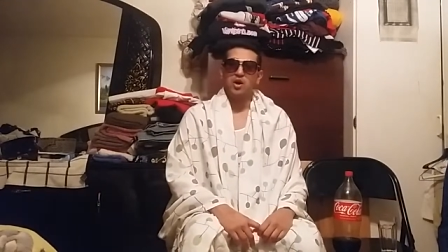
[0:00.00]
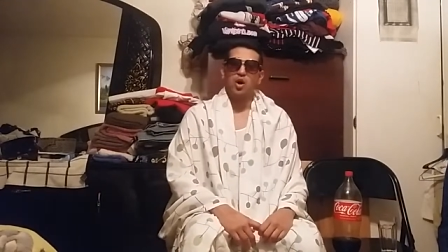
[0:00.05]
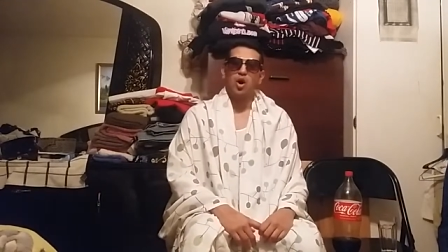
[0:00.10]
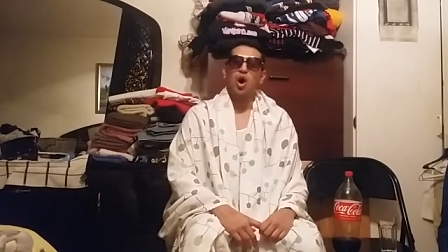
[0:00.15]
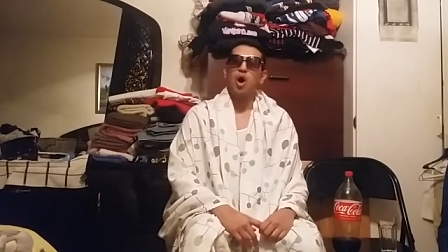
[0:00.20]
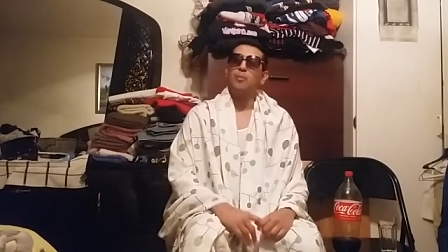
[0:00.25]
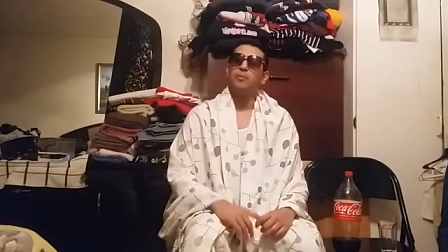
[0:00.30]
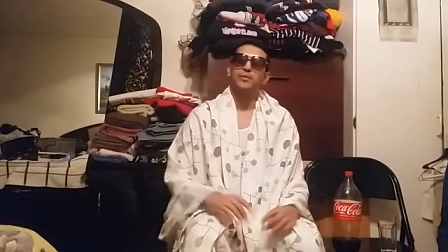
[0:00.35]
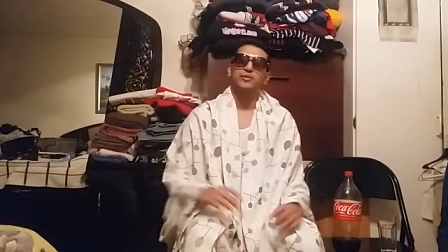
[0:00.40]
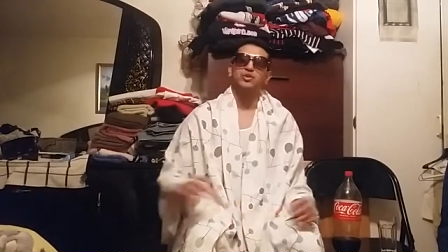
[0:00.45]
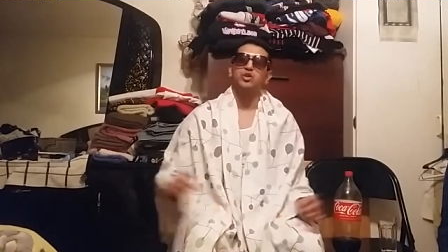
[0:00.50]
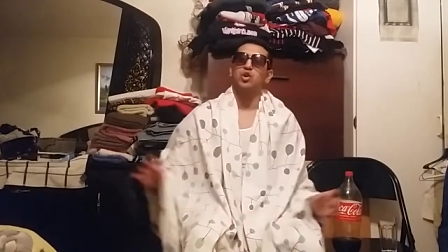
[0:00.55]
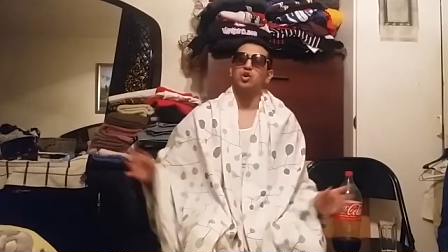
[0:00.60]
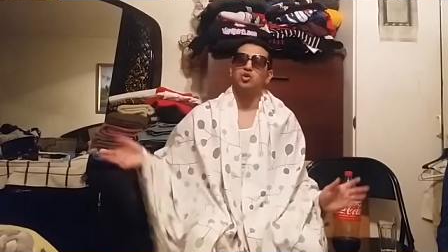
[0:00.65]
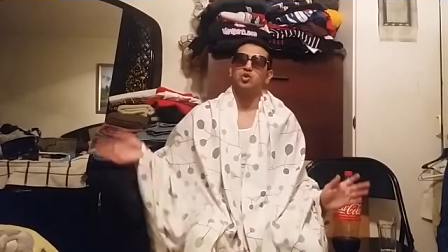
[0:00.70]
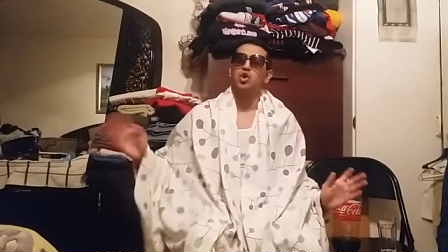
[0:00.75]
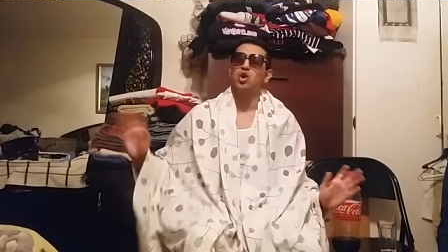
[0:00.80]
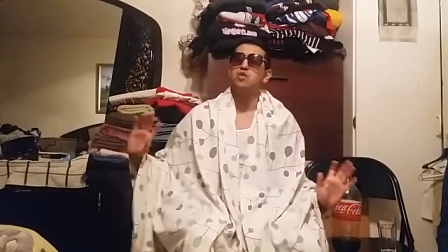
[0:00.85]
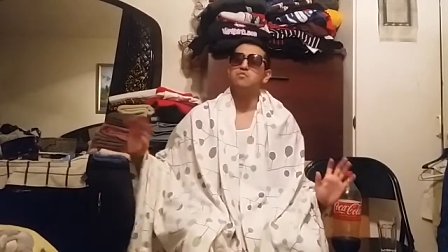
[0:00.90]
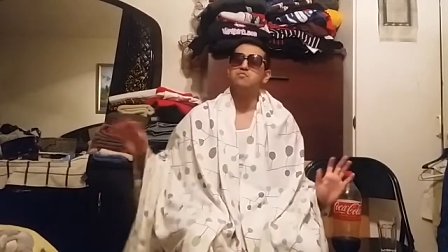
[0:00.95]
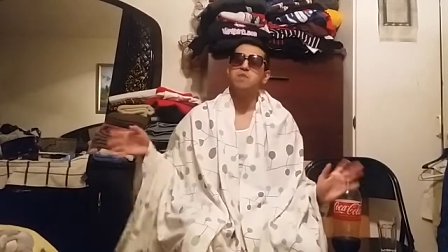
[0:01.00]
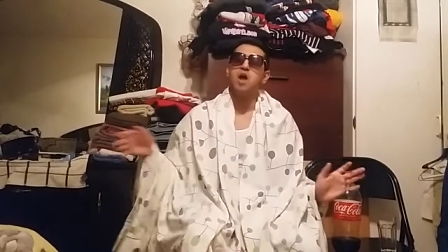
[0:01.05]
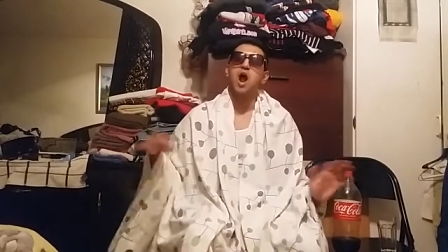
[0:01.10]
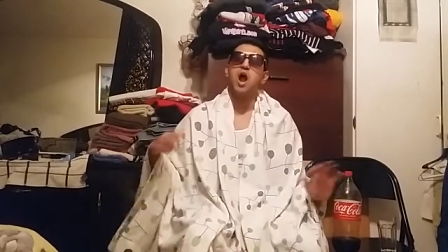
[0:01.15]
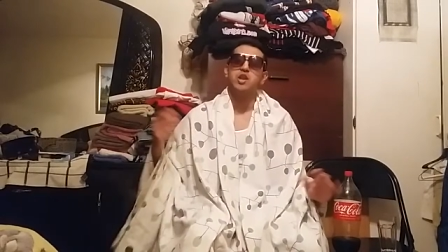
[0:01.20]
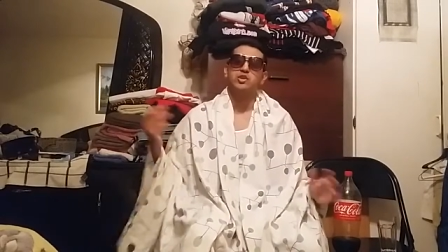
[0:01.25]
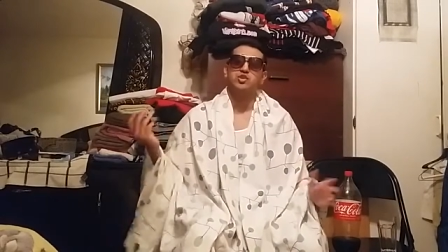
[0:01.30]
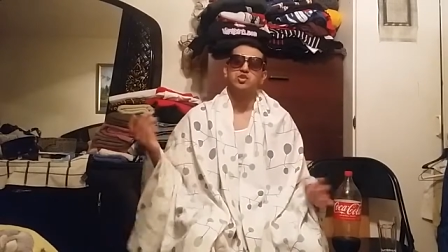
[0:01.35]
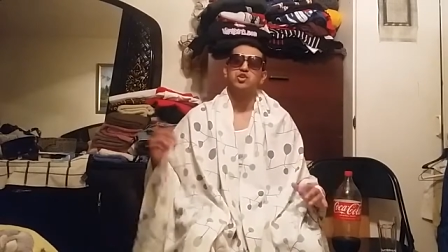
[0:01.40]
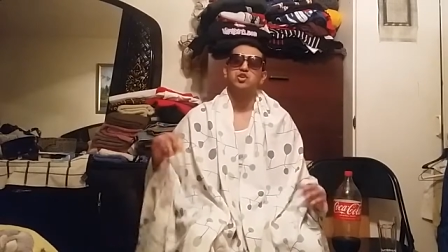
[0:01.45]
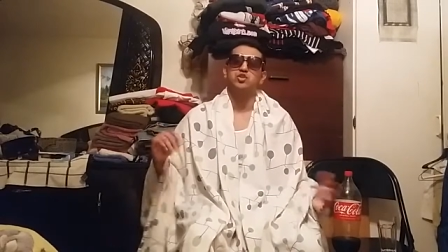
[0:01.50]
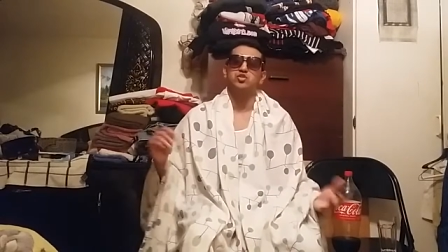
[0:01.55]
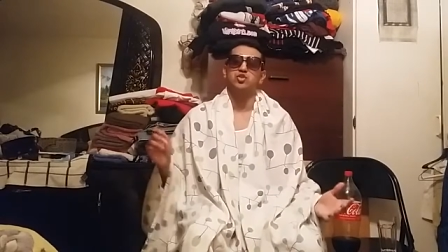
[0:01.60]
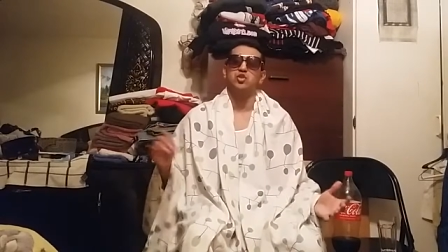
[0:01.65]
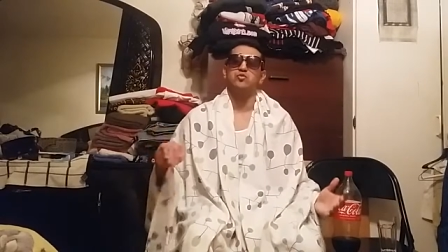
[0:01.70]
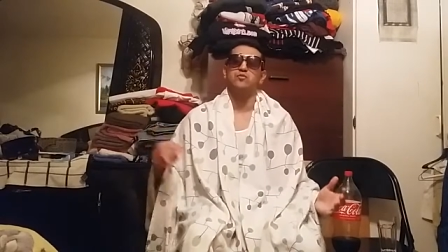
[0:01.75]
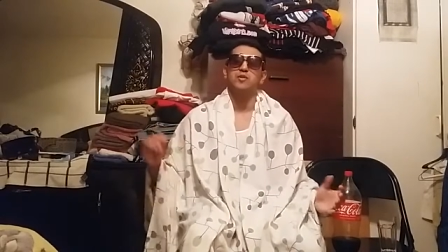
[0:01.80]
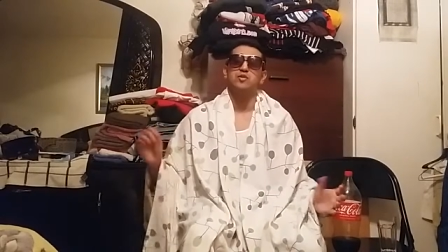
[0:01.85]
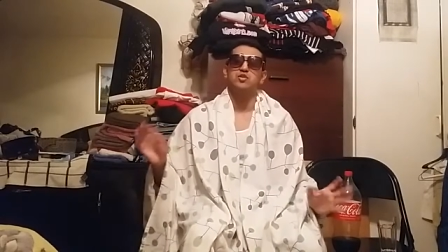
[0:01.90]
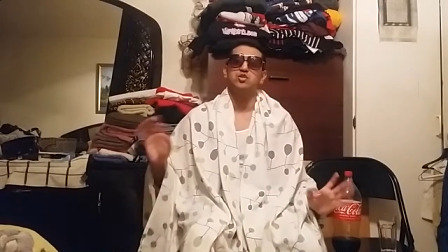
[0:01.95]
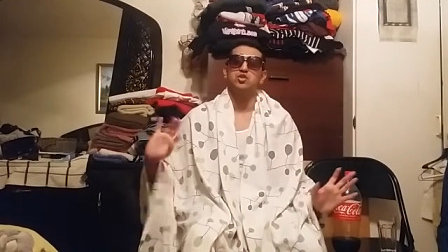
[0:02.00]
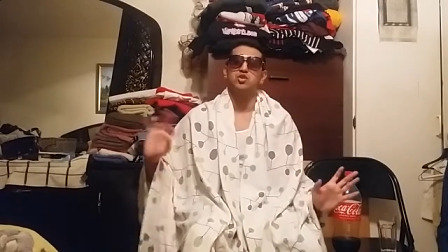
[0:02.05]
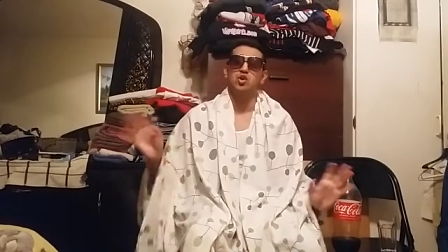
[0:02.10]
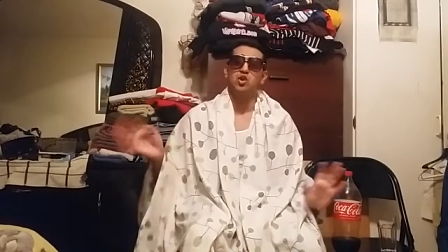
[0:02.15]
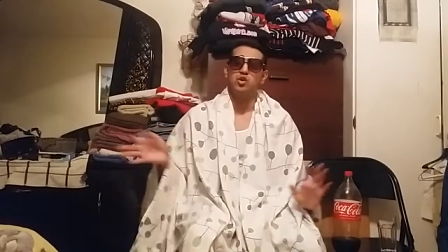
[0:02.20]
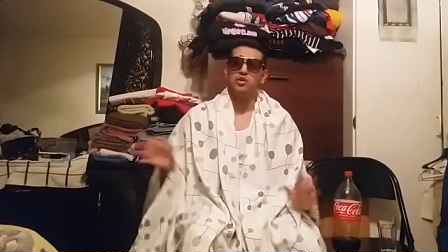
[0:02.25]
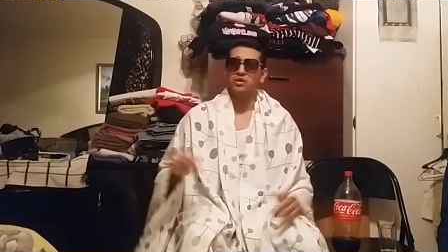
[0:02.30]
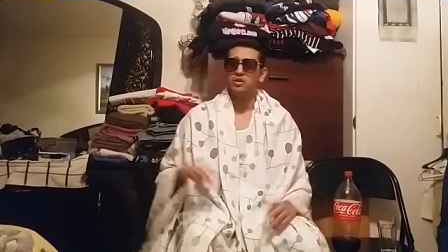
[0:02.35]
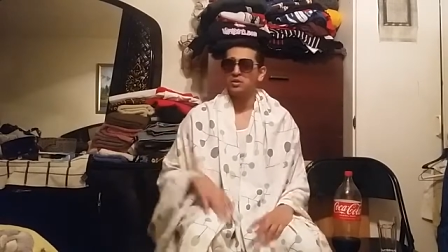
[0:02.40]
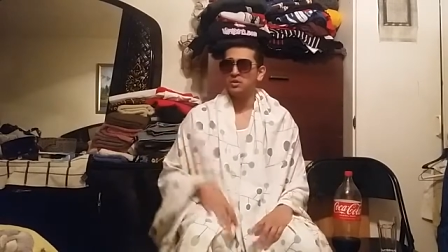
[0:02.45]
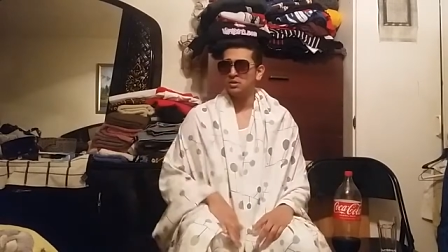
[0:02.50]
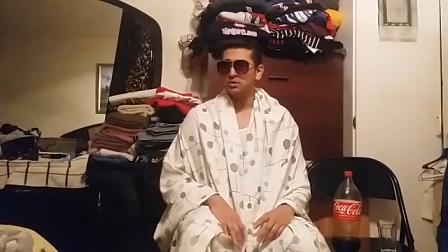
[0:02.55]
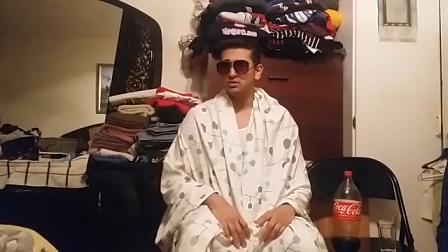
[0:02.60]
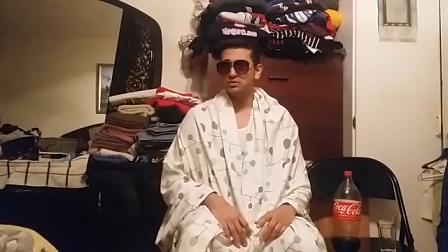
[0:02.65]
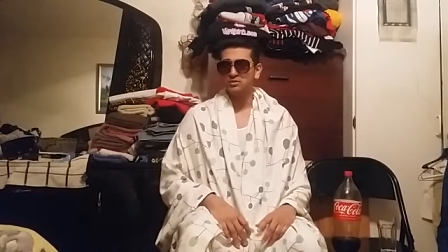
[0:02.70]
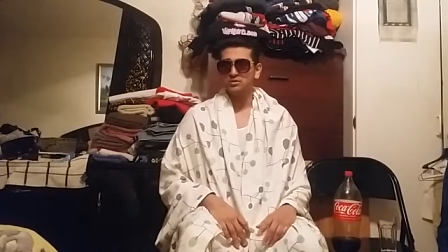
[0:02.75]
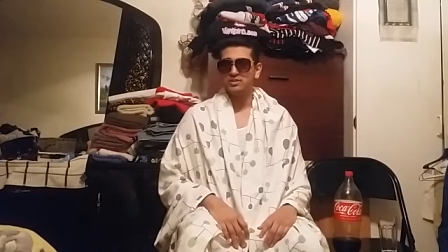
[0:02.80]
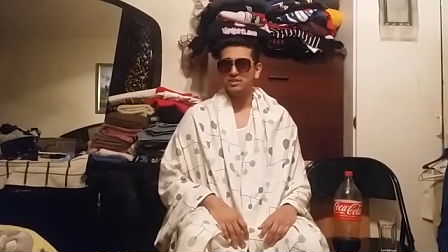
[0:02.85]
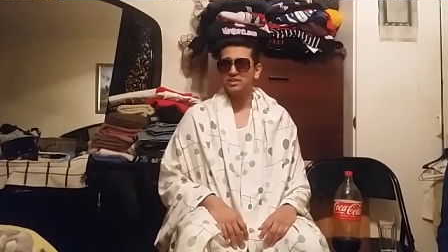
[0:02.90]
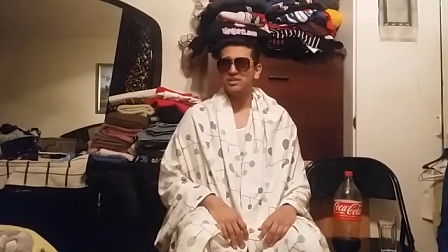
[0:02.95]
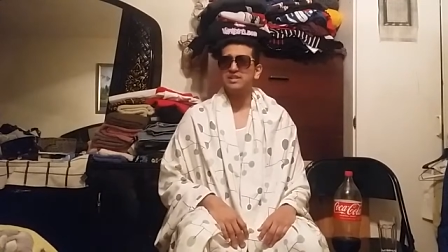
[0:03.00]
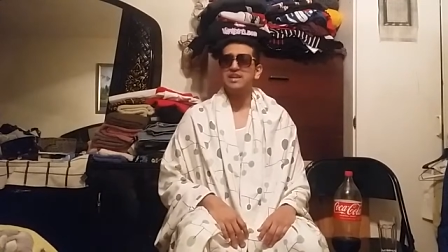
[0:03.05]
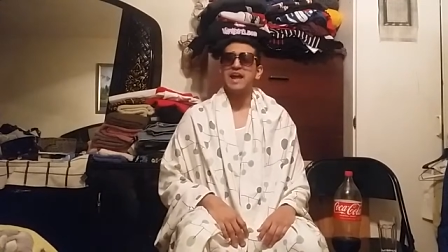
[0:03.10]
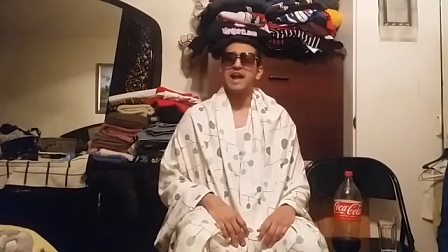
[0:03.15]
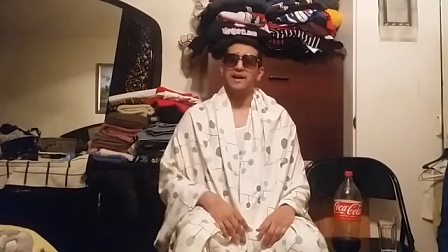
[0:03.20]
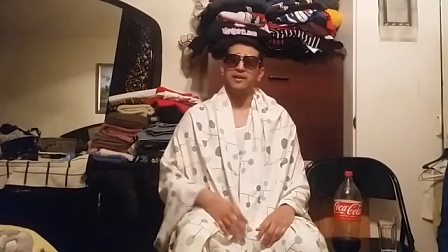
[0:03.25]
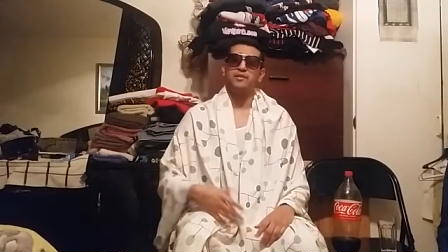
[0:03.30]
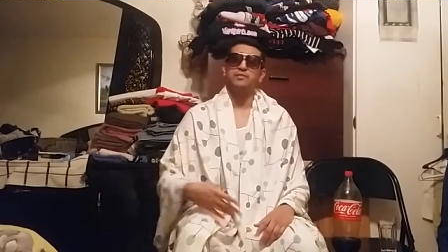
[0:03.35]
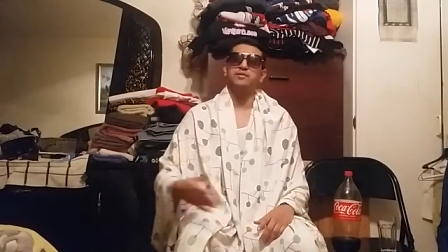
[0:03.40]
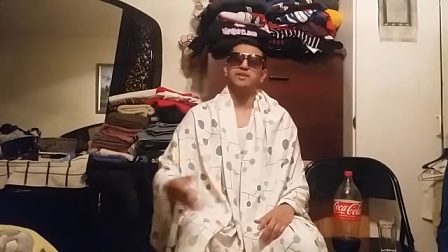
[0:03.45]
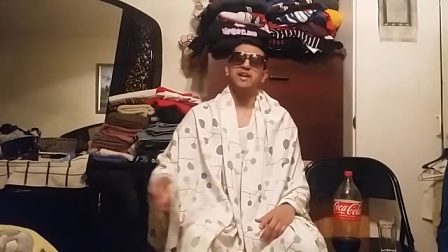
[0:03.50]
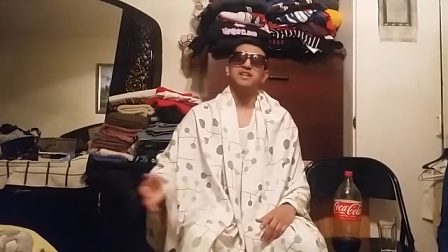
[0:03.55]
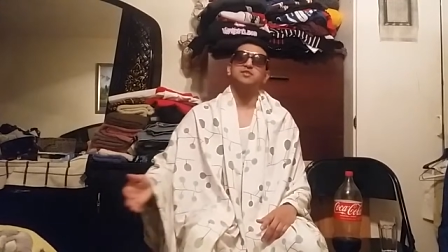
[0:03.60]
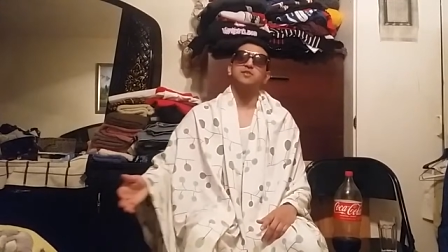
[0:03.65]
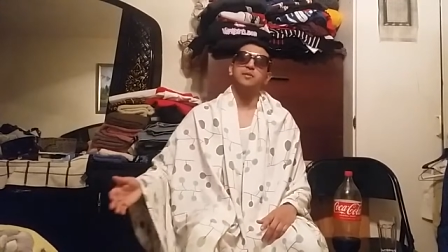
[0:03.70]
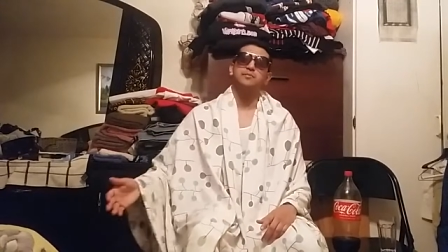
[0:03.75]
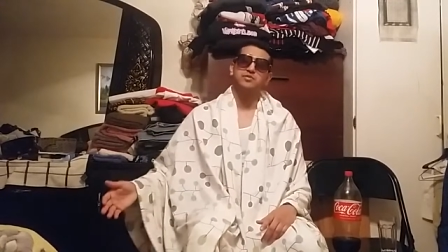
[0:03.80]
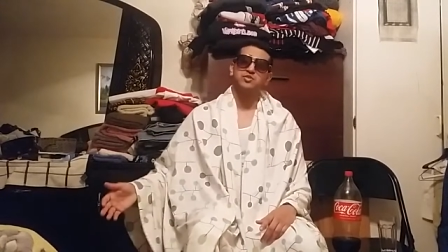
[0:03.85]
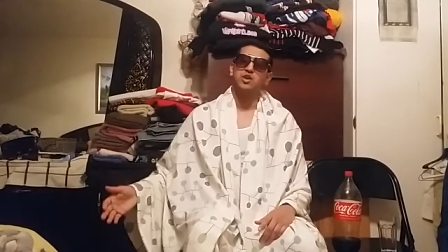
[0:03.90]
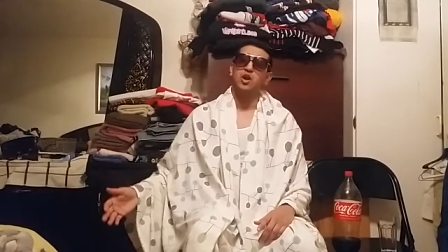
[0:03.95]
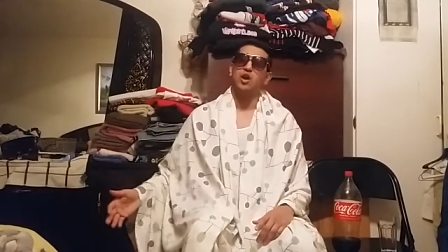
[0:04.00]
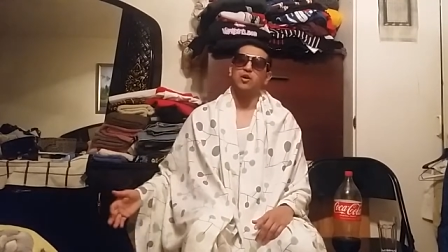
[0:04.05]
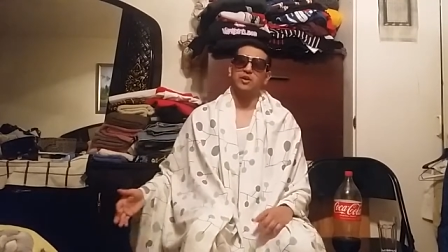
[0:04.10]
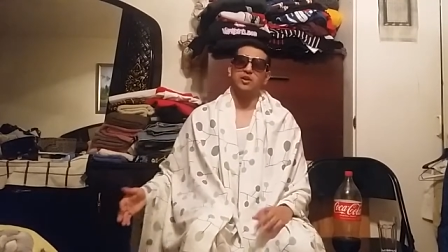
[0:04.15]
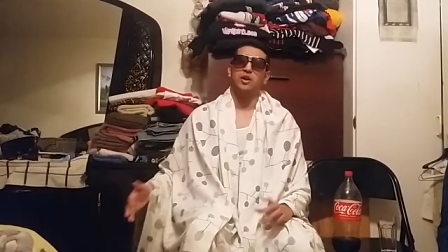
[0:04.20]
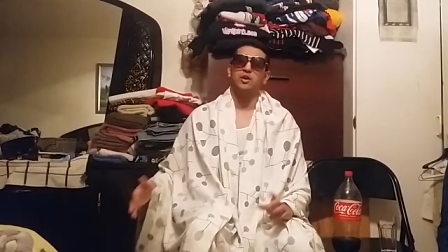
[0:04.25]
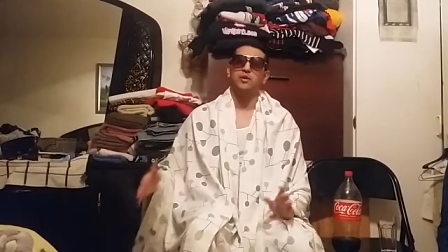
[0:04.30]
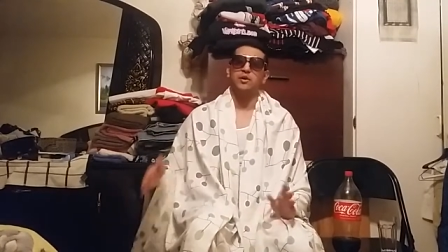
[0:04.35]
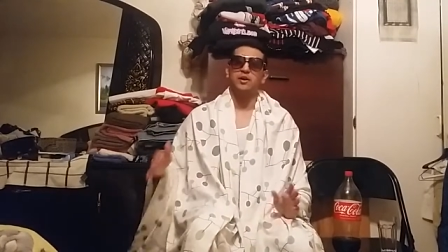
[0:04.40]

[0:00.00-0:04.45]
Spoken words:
Oh, but they're good matches, they're very good. Yeah, I guess I'm sorry.